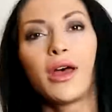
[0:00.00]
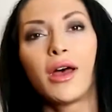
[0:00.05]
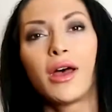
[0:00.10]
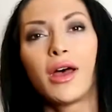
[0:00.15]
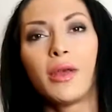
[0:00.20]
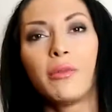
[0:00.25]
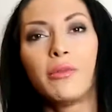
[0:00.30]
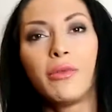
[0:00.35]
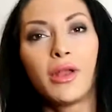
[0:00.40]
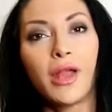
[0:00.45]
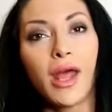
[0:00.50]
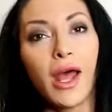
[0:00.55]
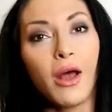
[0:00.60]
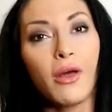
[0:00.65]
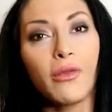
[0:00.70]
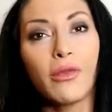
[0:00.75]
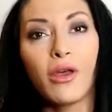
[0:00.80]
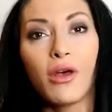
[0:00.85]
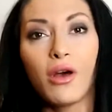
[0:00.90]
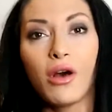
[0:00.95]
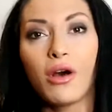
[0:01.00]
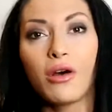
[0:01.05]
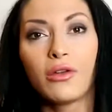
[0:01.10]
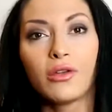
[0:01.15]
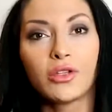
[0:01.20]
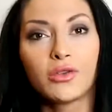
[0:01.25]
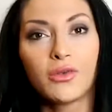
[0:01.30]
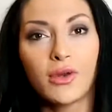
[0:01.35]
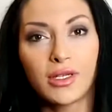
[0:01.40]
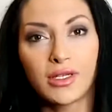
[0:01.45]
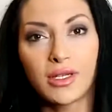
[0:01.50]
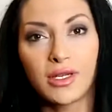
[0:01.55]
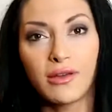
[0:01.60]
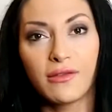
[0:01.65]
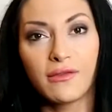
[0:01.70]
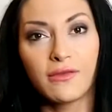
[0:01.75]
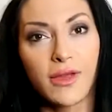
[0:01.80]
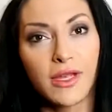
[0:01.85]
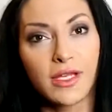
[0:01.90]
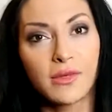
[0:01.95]
I put it out there on
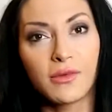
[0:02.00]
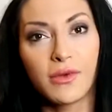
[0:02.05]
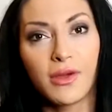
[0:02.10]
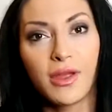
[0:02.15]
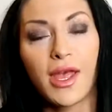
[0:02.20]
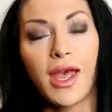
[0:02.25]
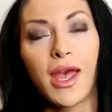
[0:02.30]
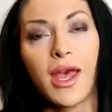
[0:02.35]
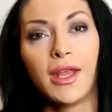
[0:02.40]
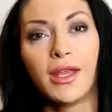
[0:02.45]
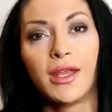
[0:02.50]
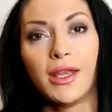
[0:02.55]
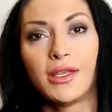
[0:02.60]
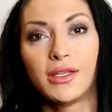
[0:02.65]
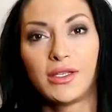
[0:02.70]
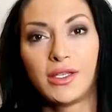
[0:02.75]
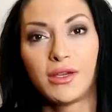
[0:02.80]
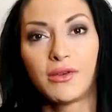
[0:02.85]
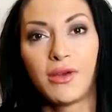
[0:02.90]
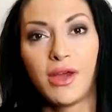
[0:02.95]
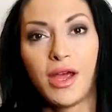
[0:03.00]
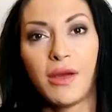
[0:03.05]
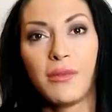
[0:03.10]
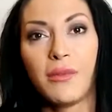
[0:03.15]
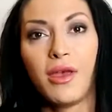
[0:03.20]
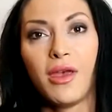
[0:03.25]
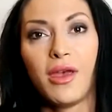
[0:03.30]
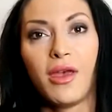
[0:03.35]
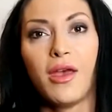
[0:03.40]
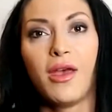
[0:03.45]
Twitter, Facebook and Instagram,